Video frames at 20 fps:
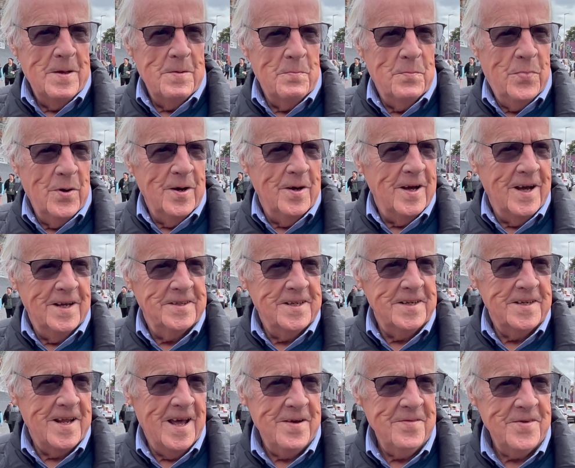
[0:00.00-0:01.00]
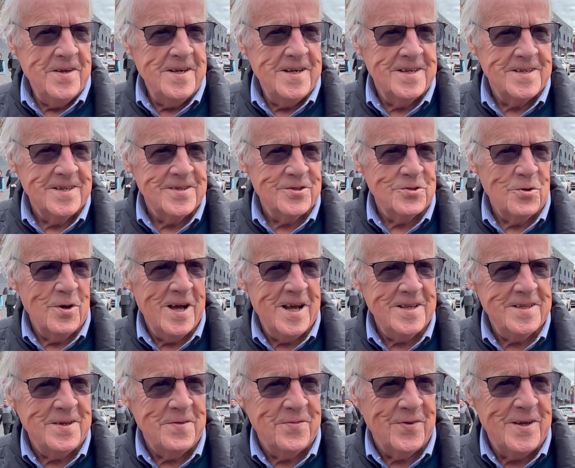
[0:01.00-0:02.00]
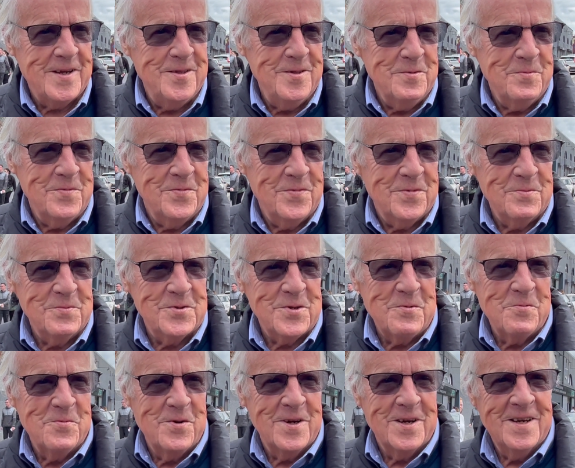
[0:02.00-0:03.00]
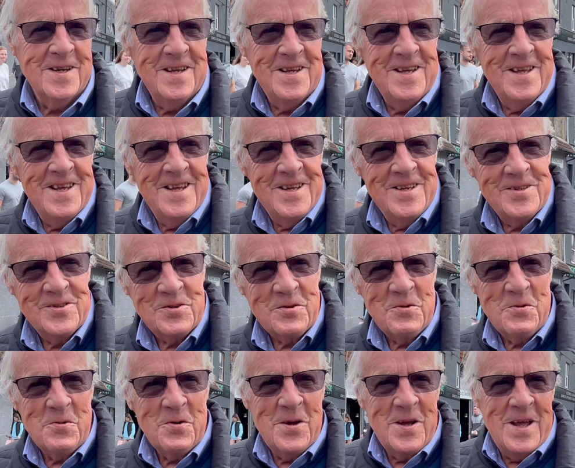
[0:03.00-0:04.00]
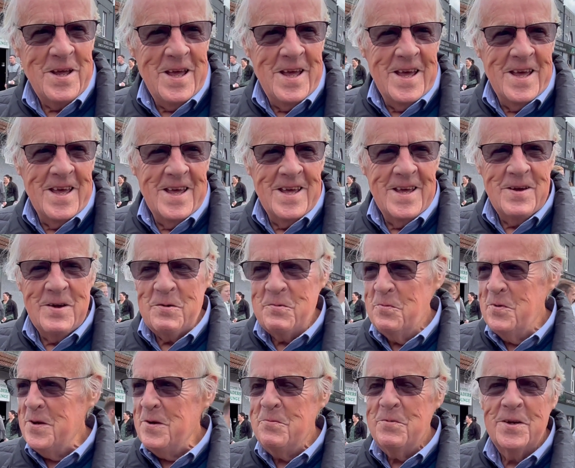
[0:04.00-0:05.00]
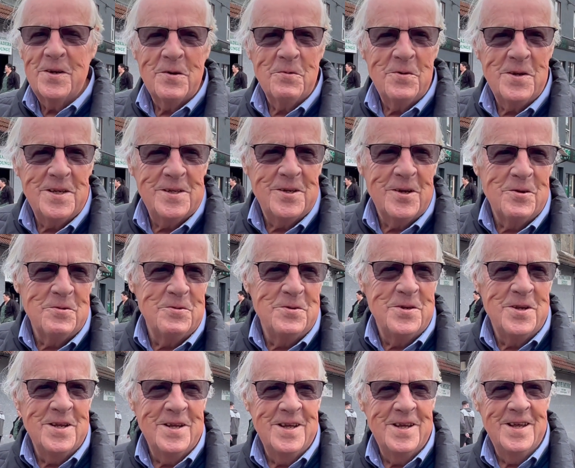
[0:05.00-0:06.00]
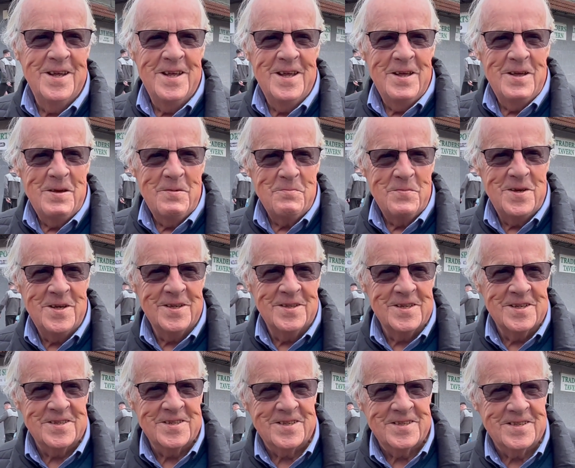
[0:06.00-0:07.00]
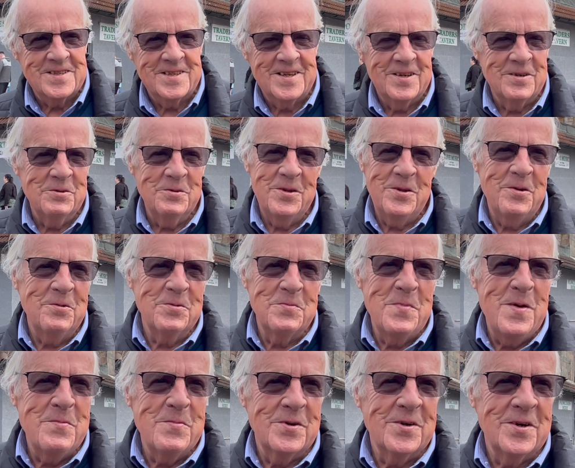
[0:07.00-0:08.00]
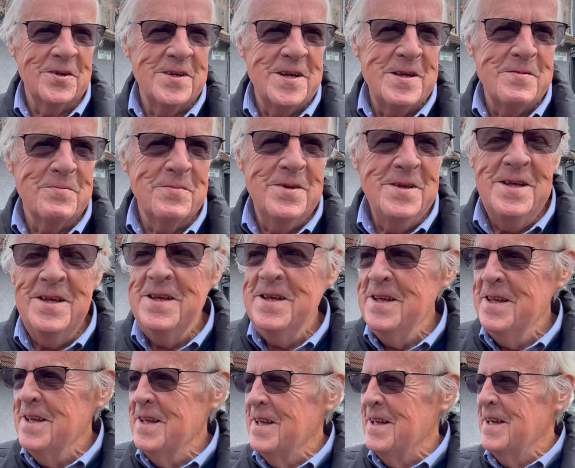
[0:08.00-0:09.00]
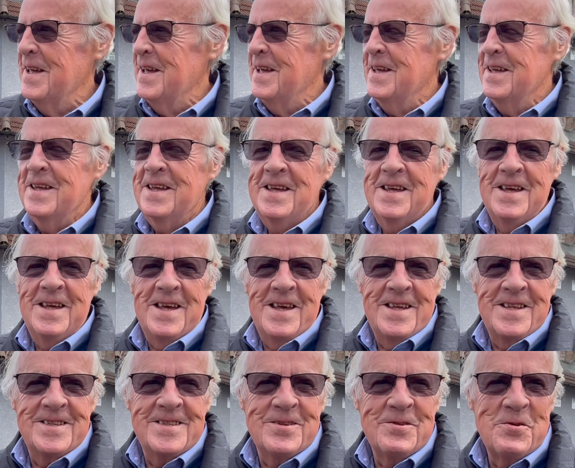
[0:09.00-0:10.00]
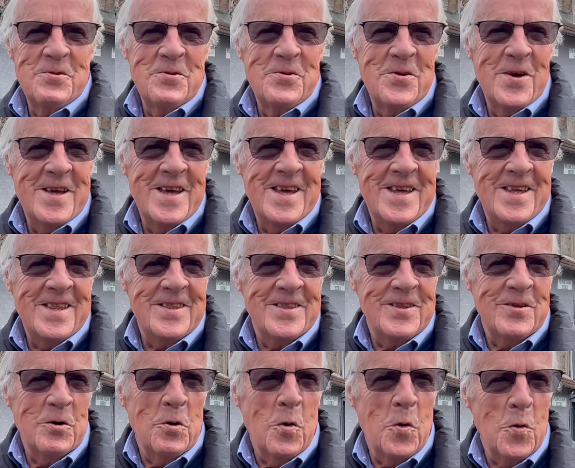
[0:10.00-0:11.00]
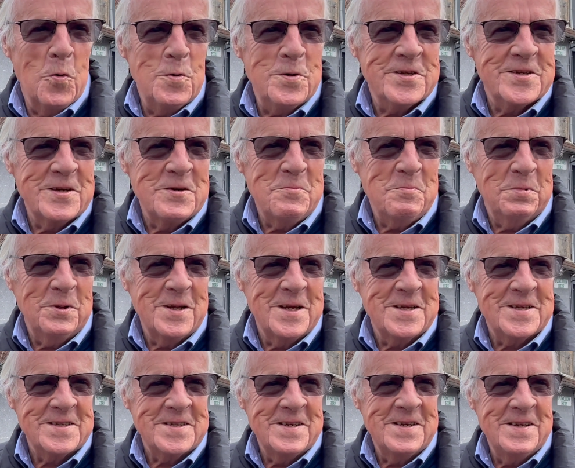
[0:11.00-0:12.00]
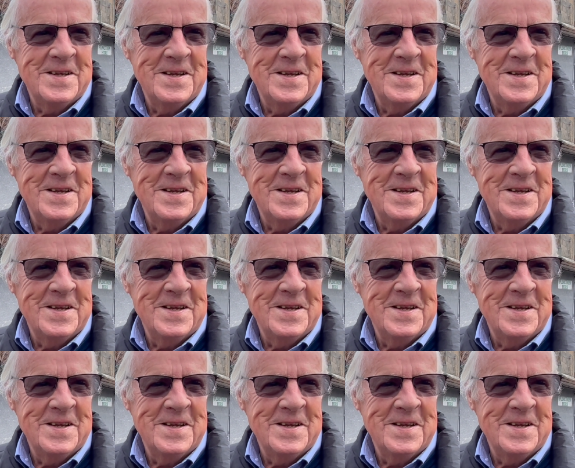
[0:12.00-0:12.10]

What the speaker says: but I didn't have any, so I had to find them from somewhere. So we went away down, me and this girl, I'll remember her name, to the wholesale place